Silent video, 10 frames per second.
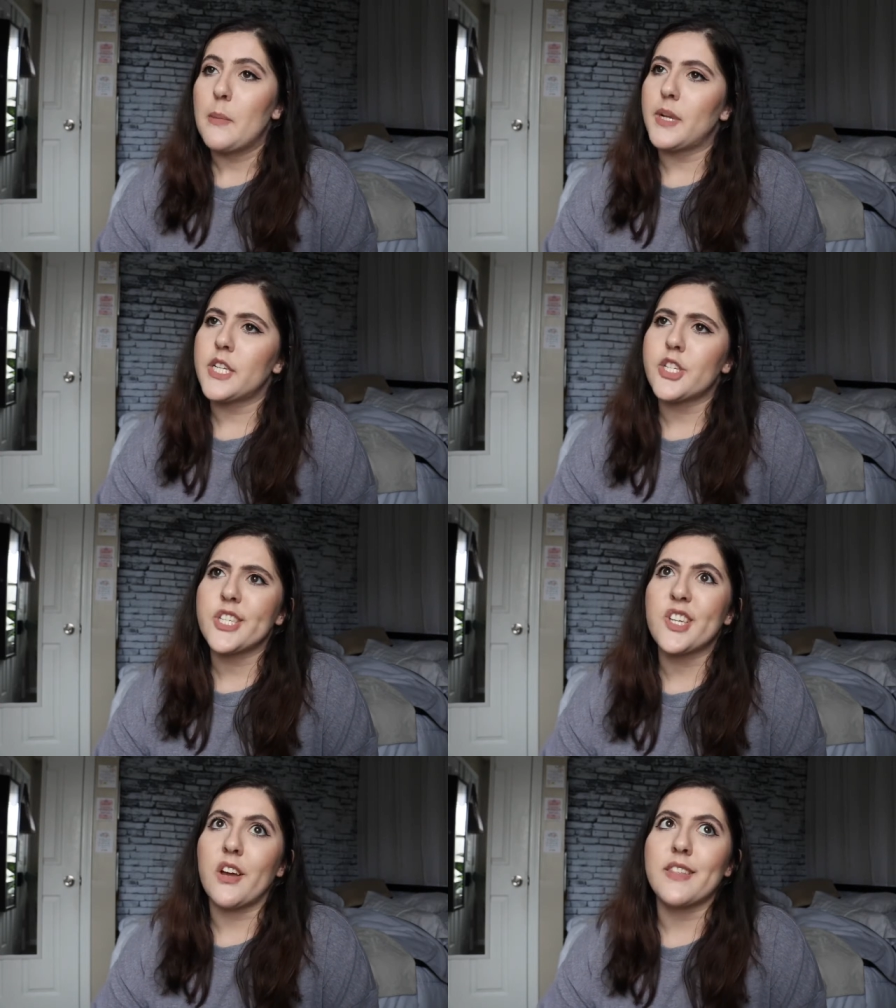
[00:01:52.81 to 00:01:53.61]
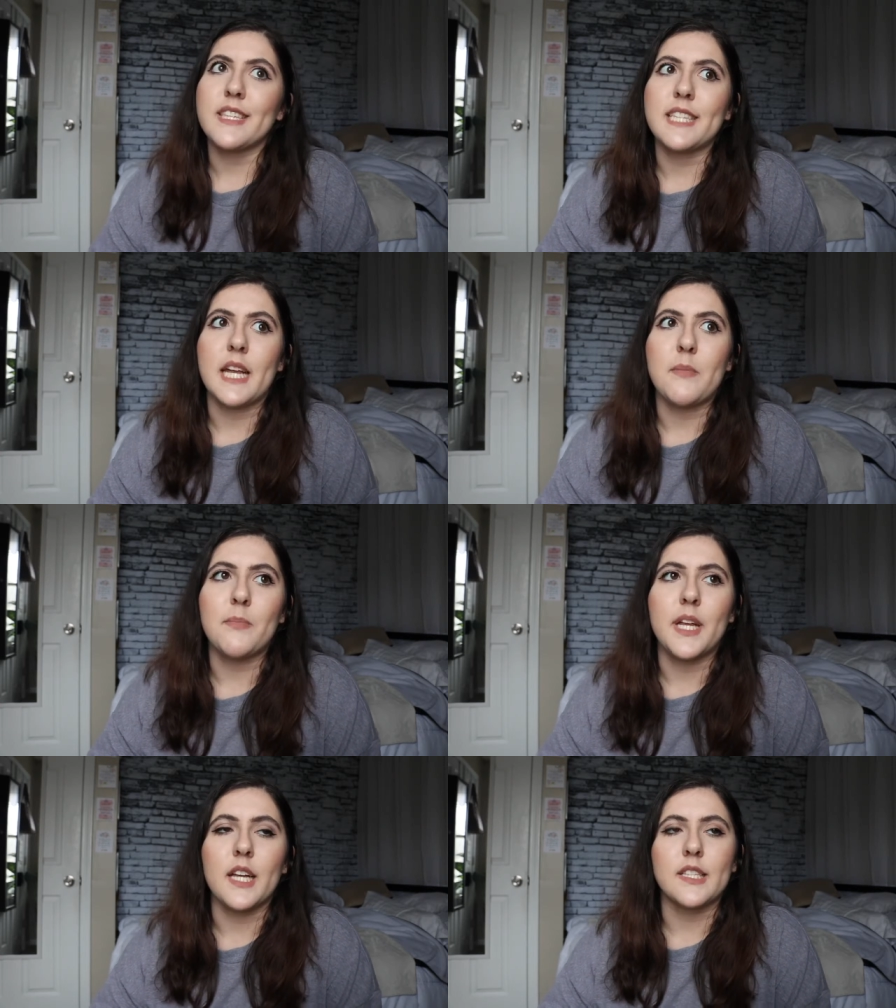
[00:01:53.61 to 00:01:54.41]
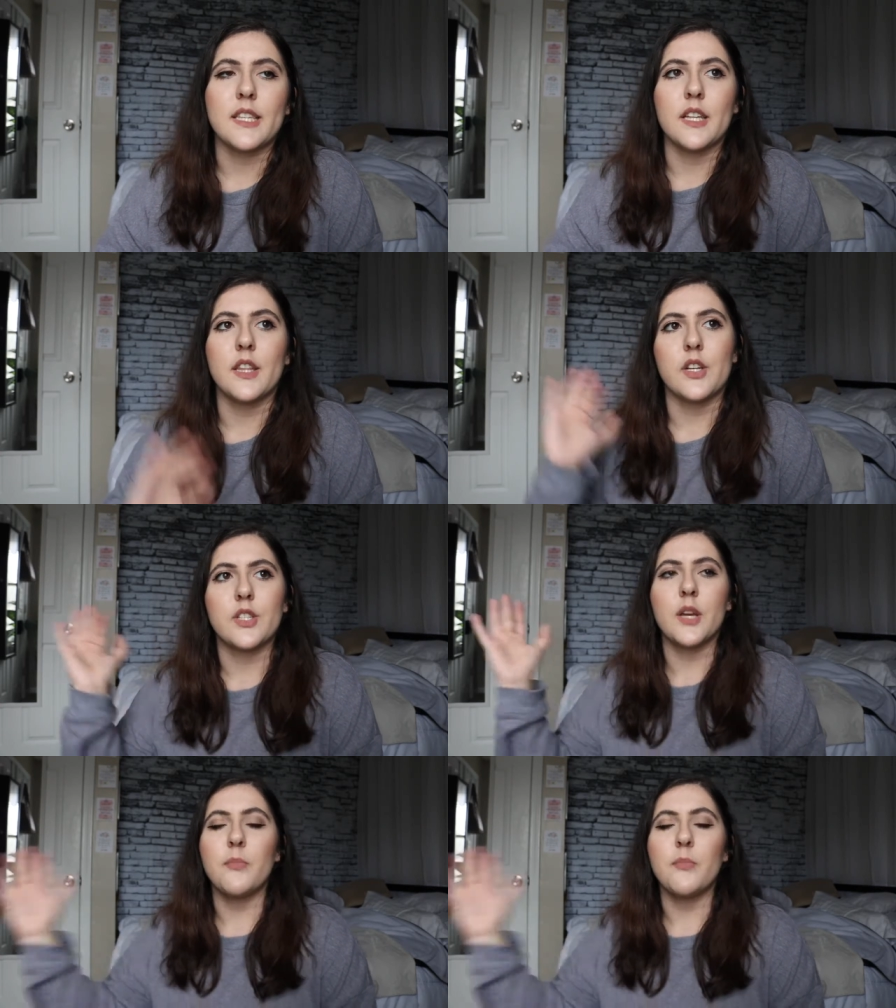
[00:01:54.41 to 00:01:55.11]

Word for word: but it's just not the same because then there's